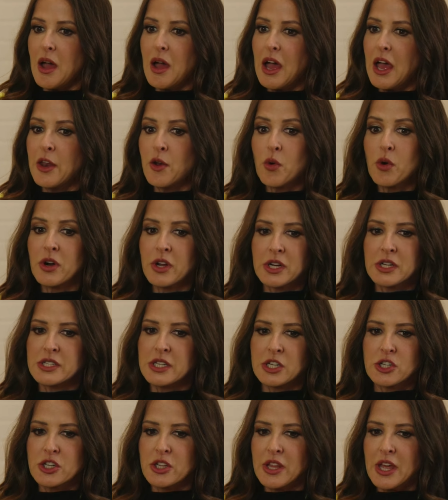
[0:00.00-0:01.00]
an
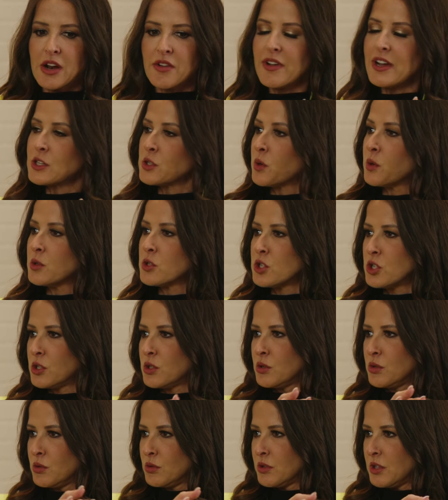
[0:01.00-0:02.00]
organization that if I told
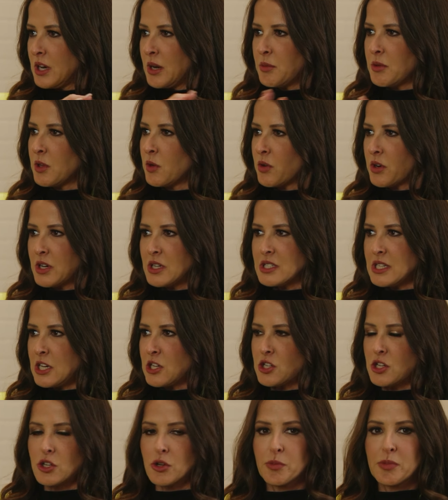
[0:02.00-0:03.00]
you the name of the
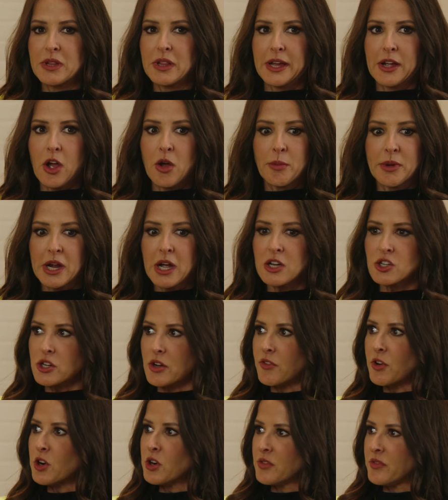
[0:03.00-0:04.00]
organization, you'd be like, oh my gosh,
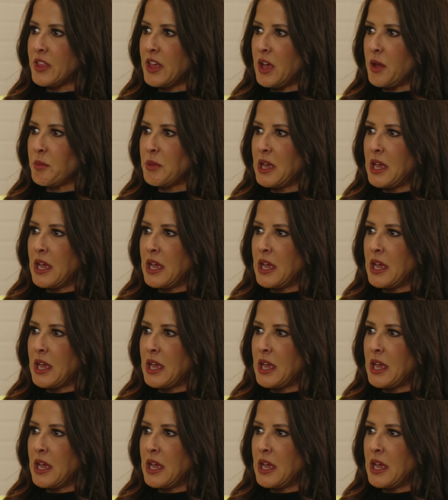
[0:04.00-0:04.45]
I've heard of them.